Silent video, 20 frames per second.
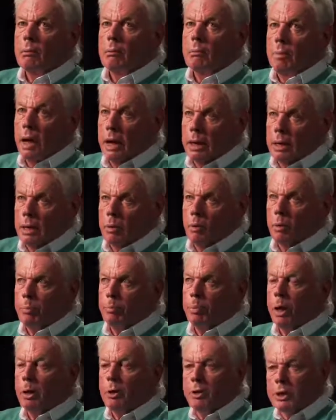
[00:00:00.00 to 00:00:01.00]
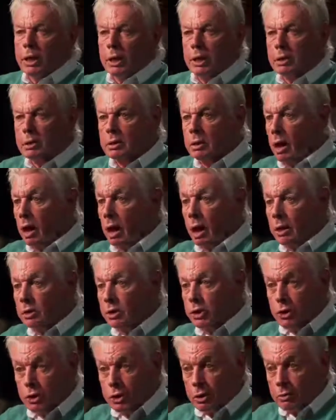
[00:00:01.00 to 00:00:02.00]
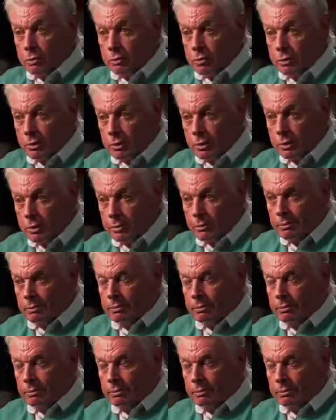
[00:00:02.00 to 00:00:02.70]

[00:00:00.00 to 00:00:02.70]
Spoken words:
Many were posing as art students.